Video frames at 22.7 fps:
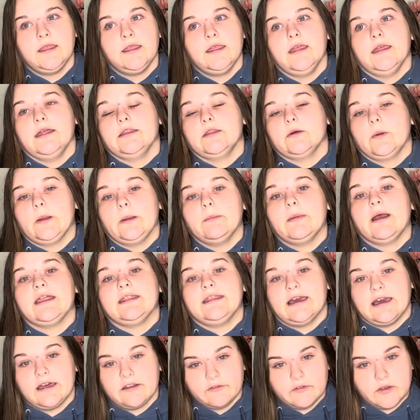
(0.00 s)
and the way my
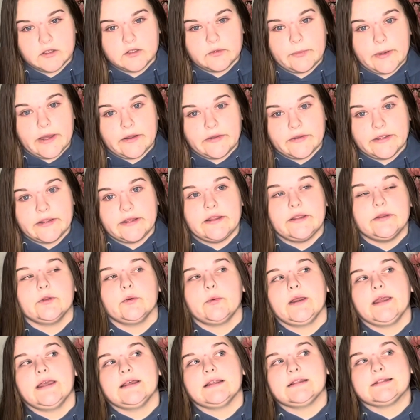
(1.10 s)
dad felt about it, and the way
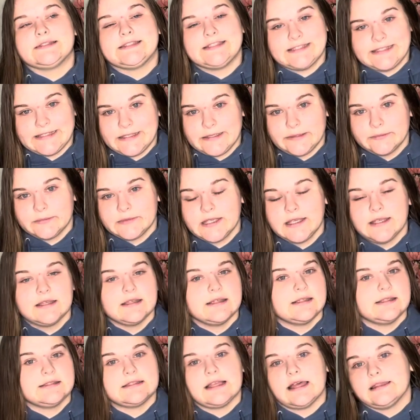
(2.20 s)
it seemed,
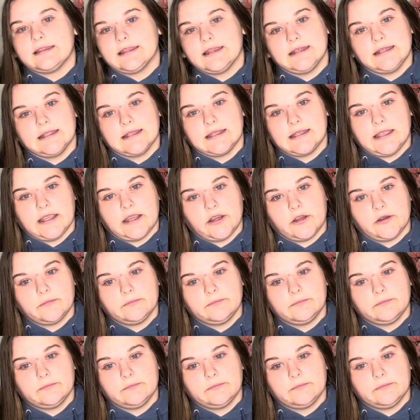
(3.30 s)
is that they didn't care.